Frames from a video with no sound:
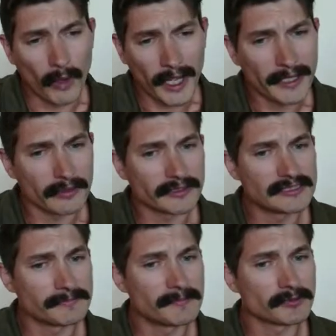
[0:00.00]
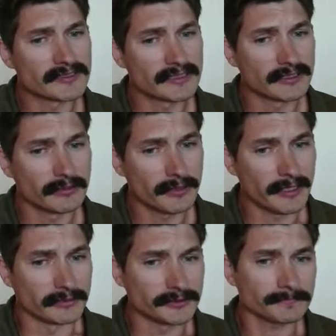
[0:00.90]
Why aren't these people sticking
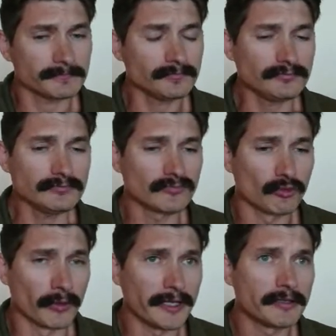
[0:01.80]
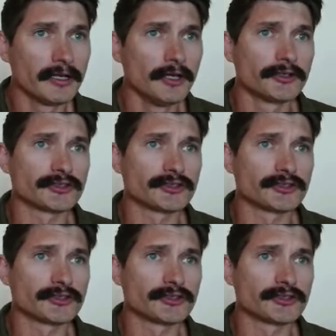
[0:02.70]
around, right?